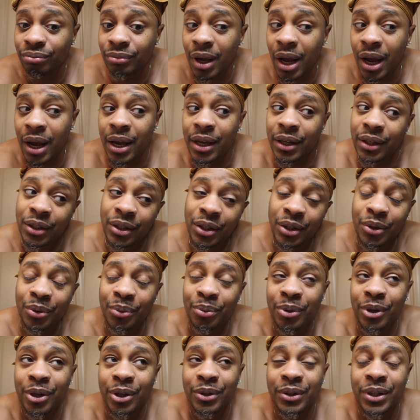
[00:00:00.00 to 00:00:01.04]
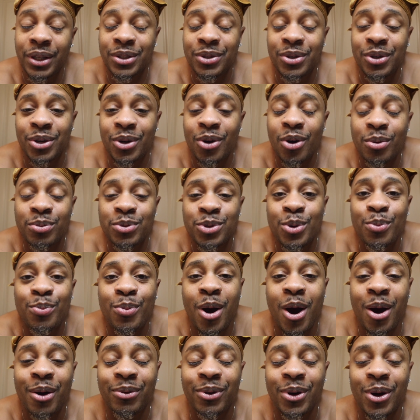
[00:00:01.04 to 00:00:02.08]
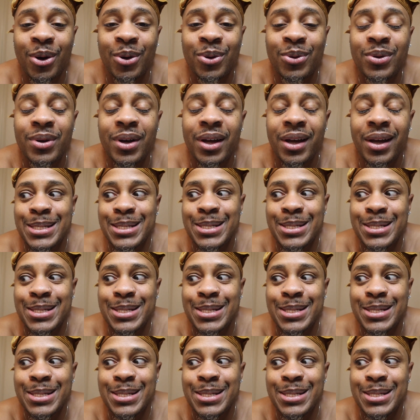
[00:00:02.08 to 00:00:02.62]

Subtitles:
I edited a reel that's going to go up tomorrow.